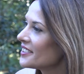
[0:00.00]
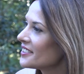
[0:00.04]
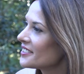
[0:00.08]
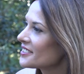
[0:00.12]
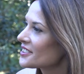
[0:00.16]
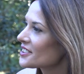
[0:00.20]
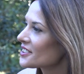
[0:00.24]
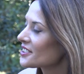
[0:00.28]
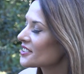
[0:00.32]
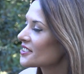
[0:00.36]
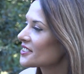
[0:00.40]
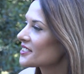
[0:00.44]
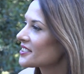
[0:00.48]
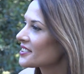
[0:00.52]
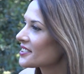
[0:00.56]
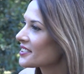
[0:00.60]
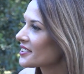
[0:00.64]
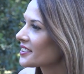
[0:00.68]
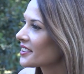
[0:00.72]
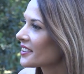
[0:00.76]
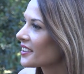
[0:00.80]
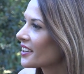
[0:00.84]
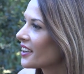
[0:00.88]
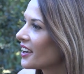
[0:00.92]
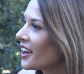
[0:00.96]

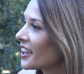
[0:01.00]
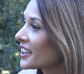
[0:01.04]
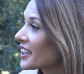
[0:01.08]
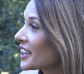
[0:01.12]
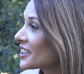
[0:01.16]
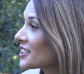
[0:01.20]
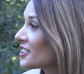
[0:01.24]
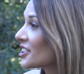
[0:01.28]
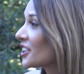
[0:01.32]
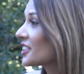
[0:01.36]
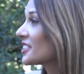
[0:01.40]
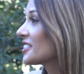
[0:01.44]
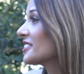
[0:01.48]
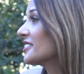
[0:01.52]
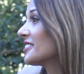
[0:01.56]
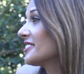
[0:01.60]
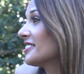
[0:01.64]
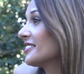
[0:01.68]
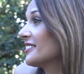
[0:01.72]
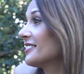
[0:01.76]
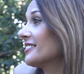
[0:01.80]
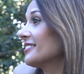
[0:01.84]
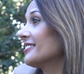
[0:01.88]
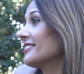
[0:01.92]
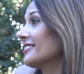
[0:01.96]
guess I just
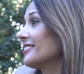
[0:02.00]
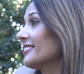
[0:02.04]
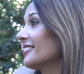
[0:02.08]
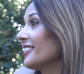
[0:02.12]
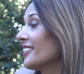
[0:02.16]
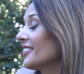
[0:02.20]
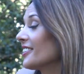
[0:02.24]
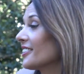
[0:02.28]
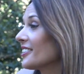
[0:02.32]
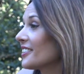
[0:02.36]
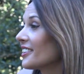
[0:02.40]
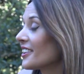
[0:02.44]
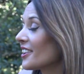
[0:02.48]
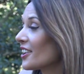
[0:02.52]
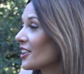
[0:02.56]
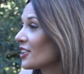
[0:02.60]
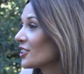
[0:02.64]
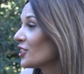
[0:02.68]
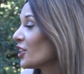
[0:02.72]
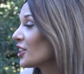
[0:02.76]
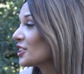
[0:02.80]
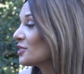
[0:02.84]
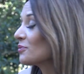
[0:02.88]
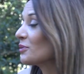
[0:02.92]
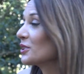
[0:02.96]

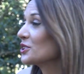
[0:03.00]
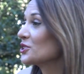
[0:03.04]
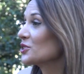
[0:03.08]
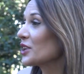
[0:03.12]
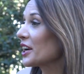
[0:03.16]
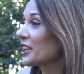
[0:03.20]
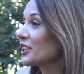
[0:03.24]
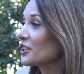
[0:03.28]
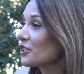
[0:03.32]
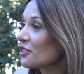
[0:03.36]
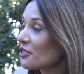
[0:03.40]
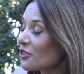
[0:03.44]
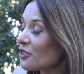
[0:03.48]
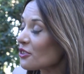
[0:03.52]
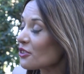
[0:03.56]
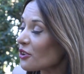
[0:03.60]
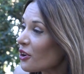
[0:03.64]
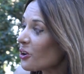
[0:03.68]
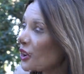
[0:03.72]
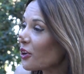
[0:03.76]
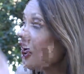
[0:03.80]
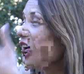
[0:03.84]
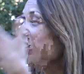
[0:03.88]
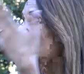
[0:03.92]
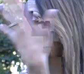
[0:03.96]
lost my train of
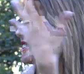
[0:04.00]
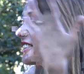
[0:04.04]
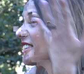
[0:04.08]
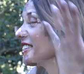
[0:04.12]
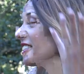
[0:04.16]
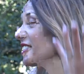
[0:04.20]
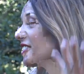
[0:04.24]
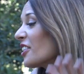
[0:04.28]
thought. I didn't